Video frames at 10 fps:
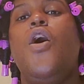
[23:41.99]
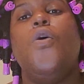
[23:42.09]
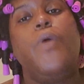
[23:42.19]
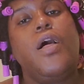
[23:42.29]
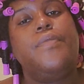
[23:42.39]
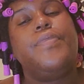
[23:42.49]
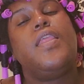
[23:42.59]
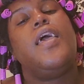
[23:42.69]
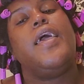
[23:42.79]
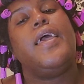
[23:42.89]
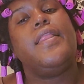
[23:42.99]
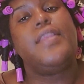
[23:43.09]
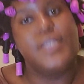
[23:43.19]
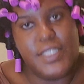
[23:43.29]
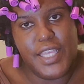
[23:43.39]
Well,
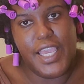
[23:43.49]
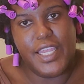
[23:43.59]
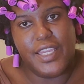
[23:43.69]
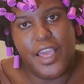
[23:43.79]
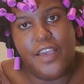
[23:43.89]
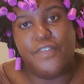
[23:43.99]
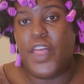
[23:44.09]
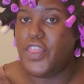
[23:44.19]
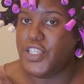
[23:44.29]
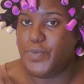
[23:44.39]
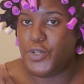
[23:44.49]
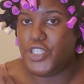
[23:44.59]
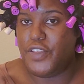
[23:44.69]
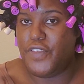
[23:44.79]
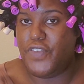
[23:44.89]
this is the end of this
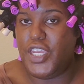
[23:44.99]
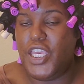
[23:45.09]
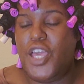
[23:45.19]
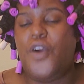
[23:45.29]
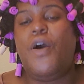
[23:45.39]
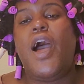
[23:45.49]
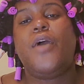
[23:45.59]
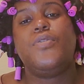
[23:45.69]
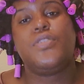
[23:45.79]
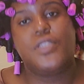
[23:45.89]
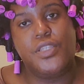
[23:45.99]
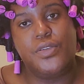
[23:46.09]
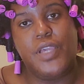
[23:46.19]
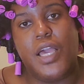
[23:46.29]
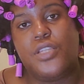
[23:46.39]
portion of the video. I will see
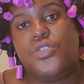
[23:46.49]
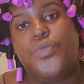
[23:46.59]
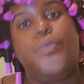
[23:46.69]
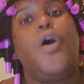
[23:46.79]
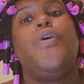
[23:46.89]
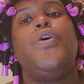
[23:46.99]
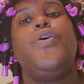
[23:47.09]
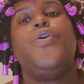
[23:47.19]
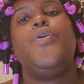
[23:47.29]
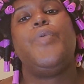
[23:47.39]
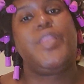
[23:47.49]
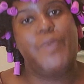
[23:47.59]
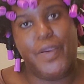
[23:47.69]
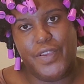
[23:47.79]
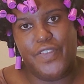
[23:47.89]
you guys tomorrow with my
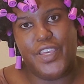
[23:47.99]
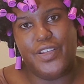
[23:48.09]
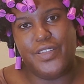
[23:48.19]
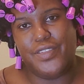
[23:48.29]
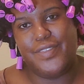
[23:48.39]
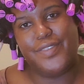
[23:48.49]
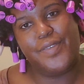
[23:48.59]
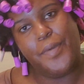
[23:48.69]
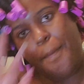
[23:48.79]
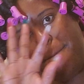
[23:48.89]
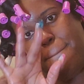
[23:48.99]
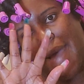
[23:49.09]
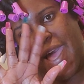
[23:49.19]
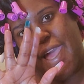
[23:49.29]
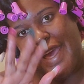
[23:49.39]
review.
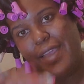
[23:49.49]
Bye.